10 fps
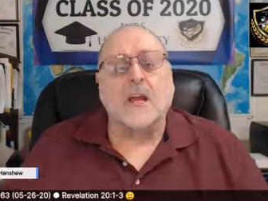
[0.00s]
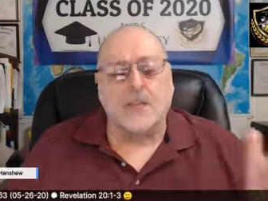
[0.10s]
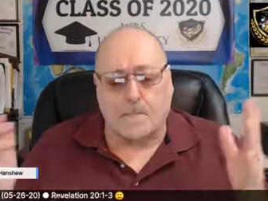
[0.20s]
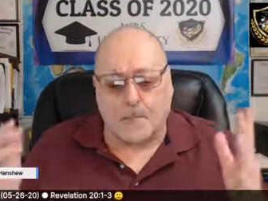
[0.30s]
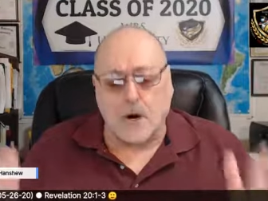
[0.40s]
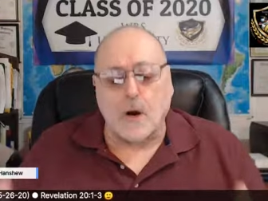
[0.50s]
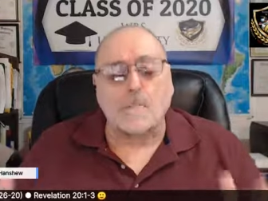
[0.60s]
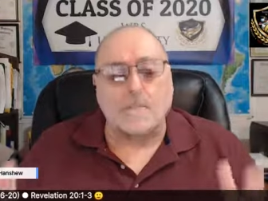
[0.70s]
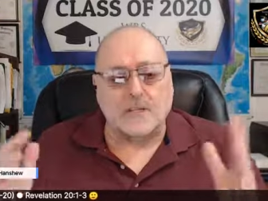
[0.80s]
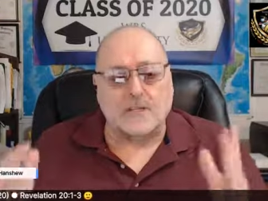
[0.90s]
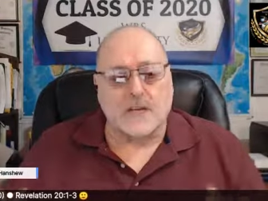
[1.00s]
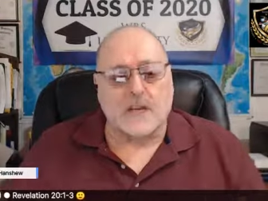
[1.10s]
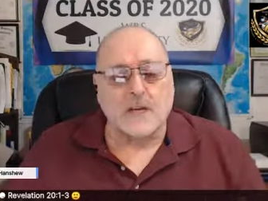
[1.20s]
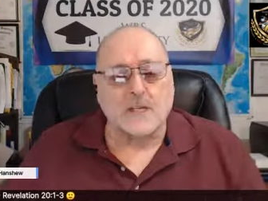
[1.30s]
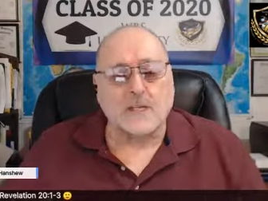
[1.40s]
The purpose
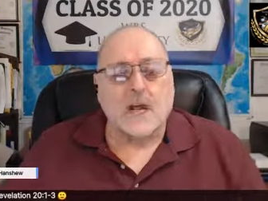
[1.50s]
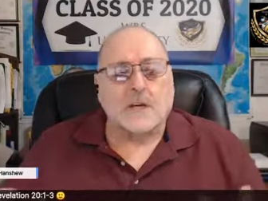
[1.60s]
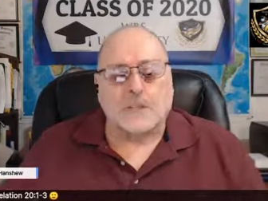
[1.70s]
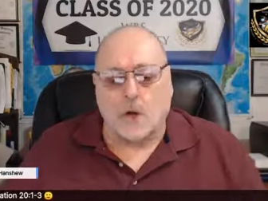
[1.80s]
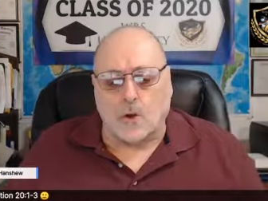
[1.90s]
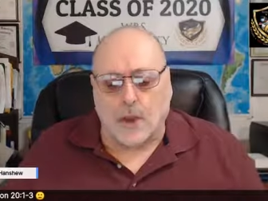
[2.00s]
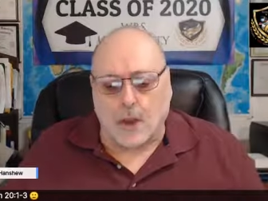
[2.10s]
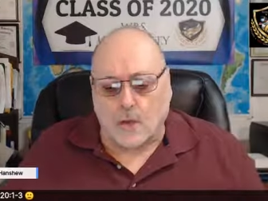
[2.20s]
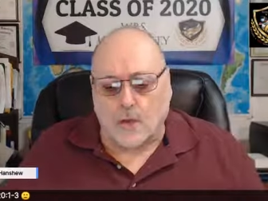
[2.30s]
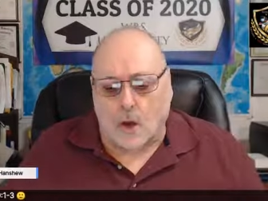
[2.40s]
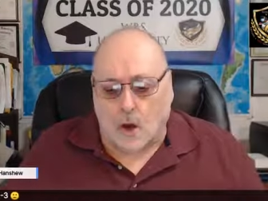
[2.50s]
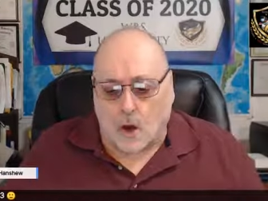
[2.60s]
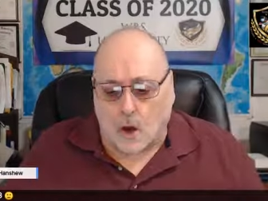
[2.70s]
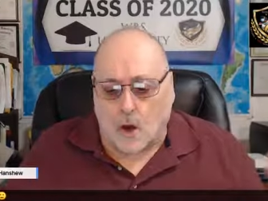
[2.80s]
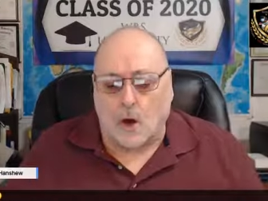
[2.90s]
is so that the
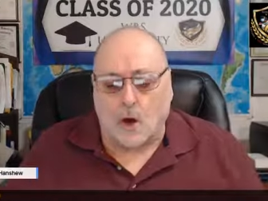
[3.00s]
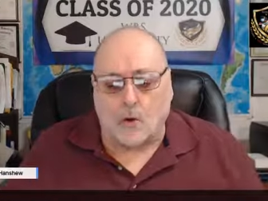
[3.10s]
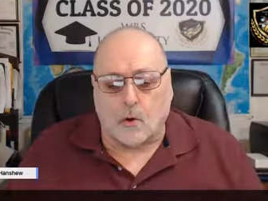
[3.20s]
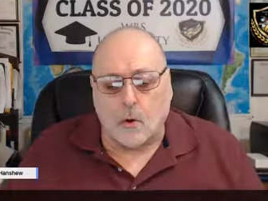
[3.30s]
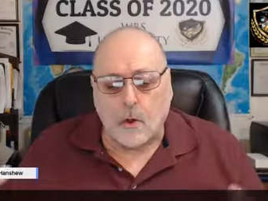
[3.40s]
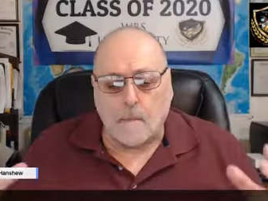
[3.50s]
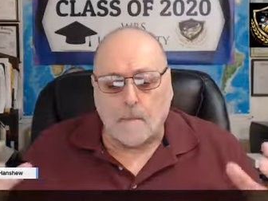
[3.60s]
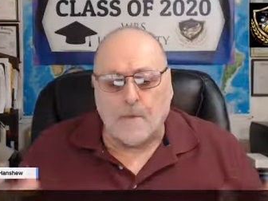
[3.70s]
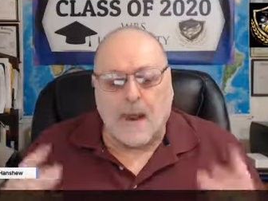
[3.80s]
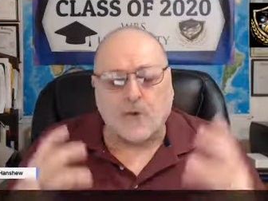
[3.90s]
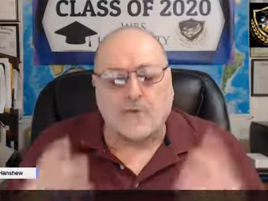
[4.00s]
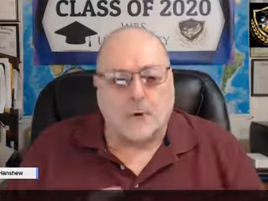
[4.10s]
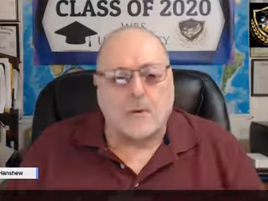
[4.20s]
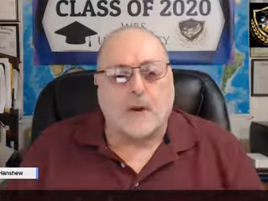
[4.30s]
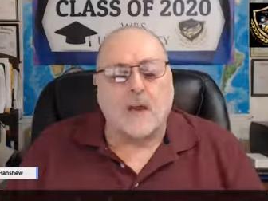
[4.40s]
whole may
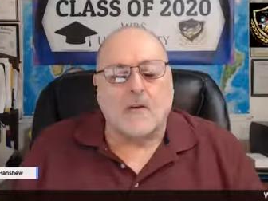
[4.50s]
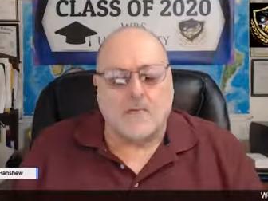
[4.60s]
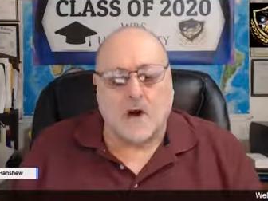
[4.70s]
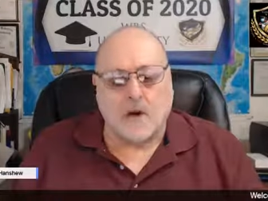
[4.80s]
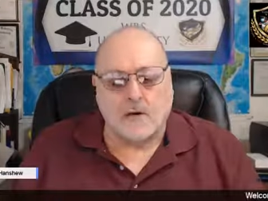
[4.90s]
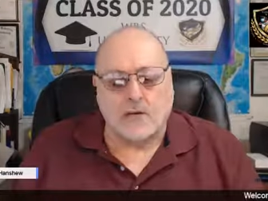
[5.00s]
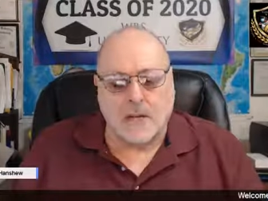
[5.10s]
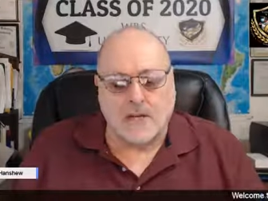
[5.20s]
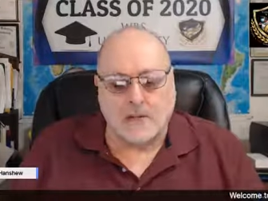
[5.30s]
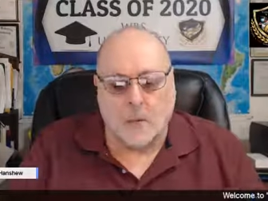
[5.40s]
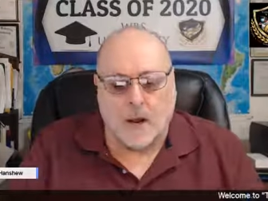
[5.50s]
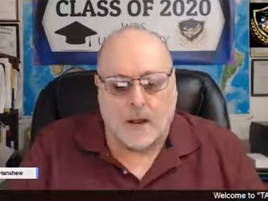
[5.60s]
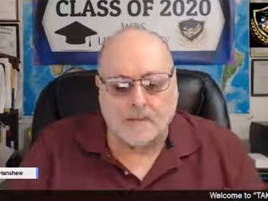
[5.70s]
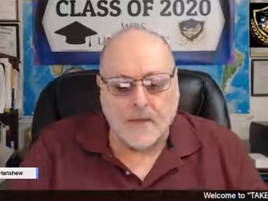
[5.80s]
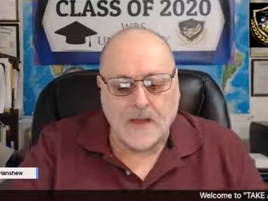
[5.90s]
truly function as one.